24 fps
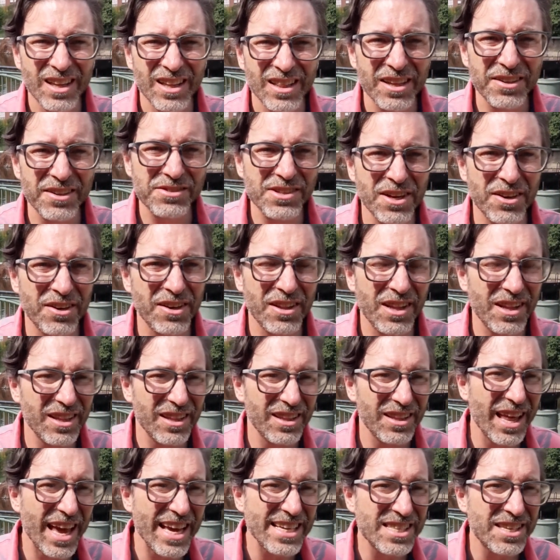lives on
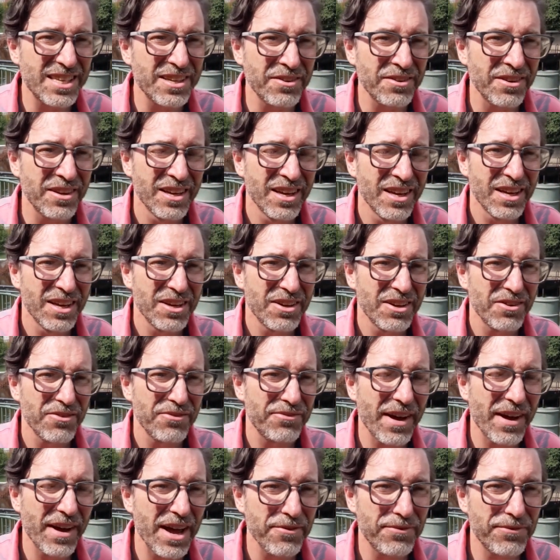less than
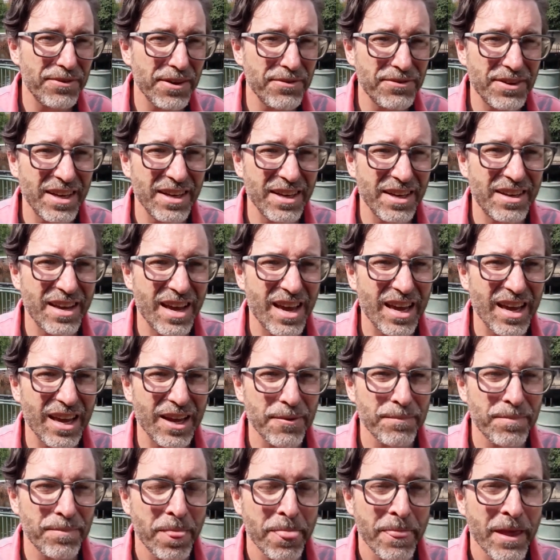550 a day.
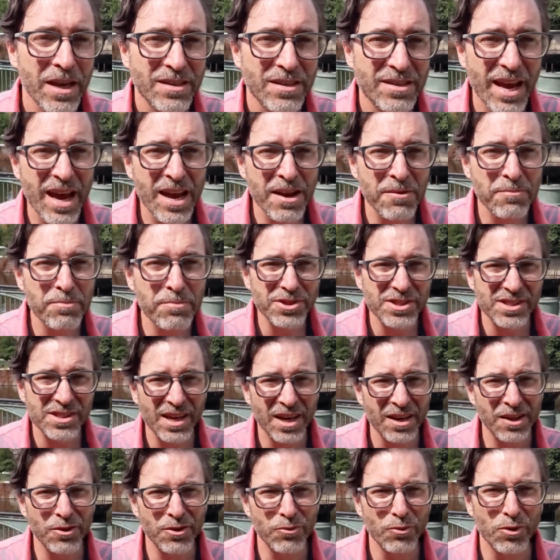
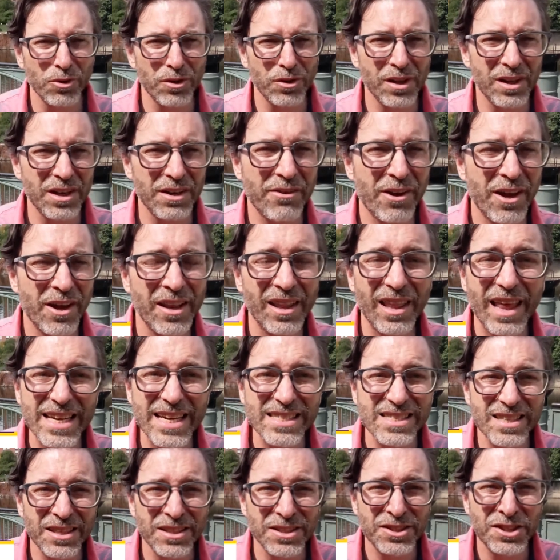10% of the world live on
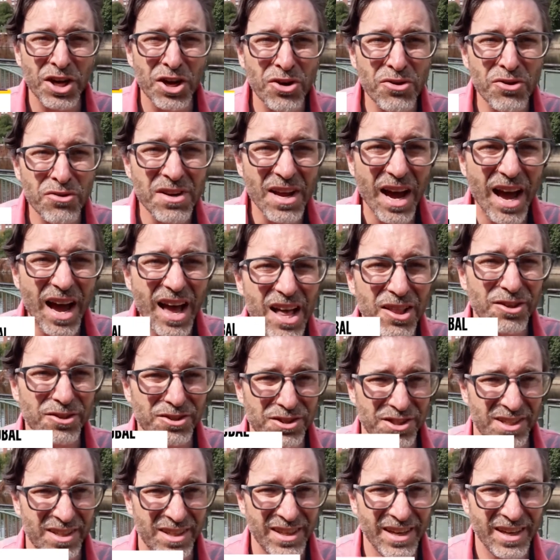less than
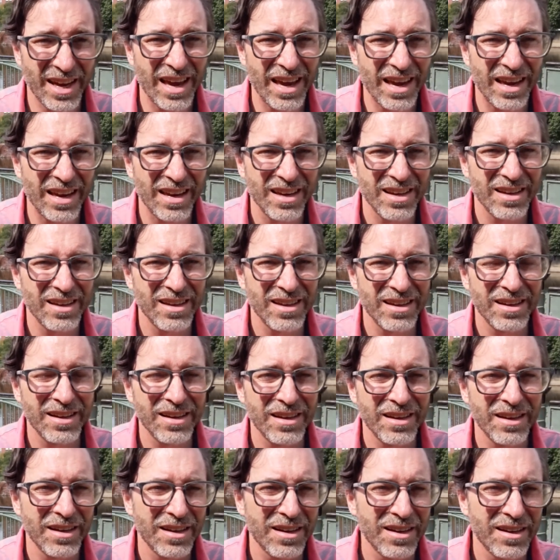$2 a day.
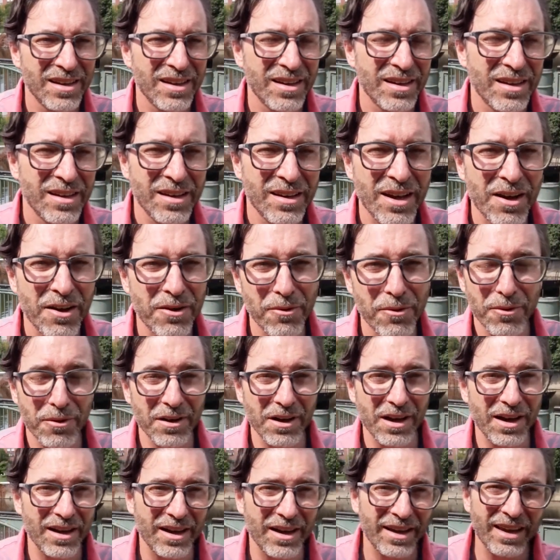Now,
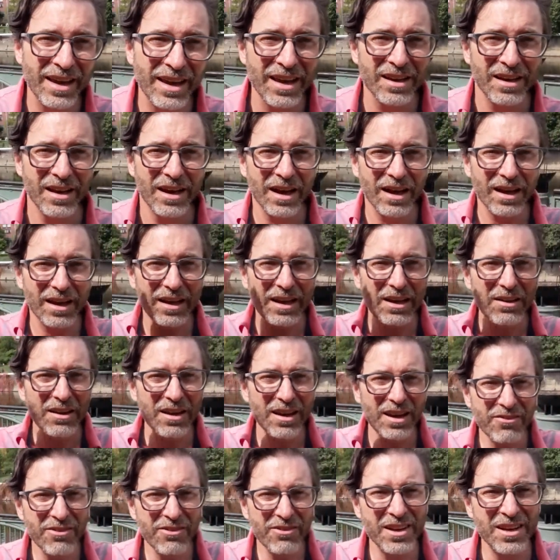again,
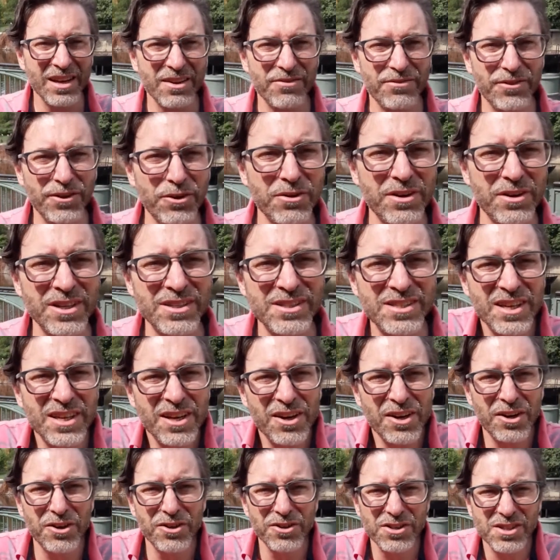even if you
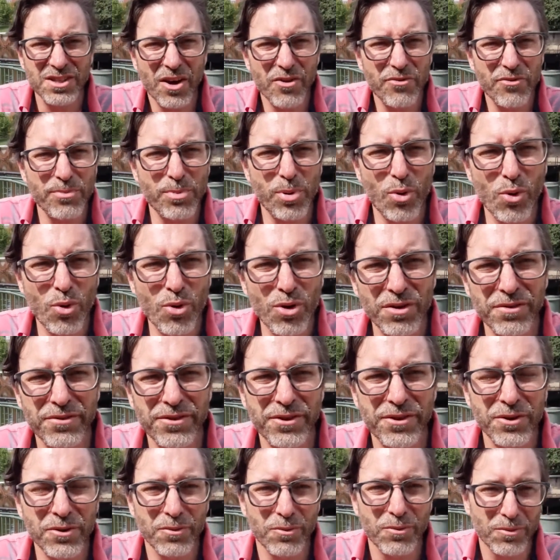consider yourself poor,
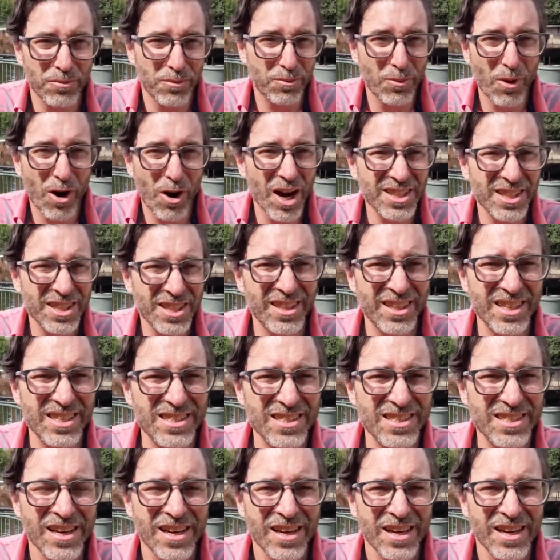if you're watching
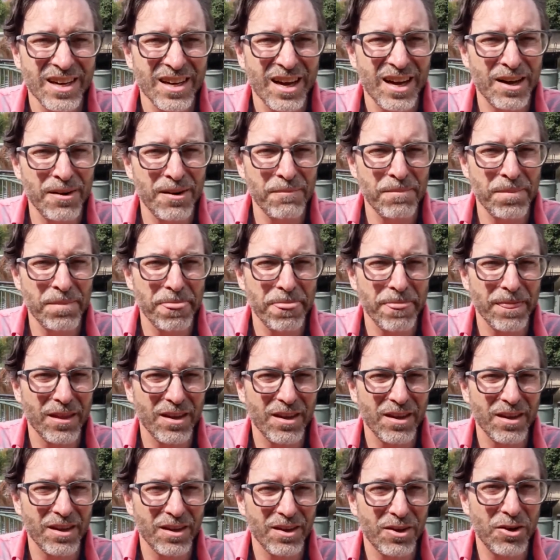this, um,
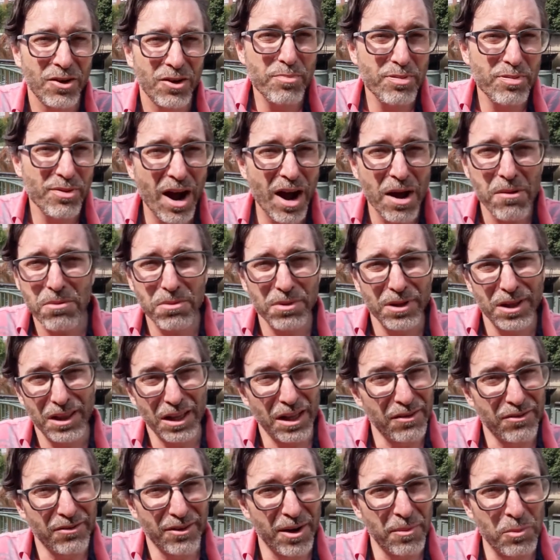you probably
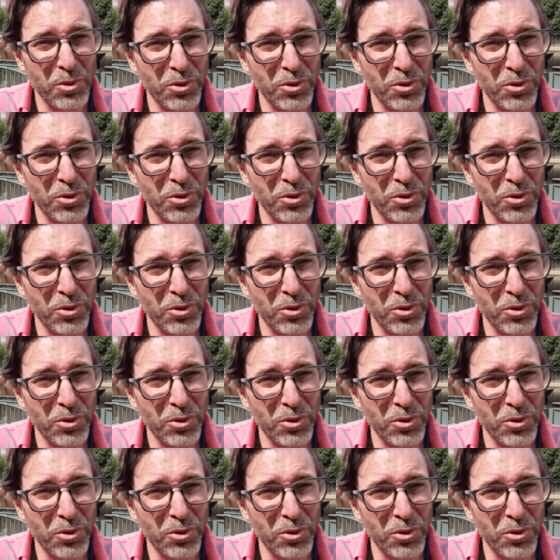live on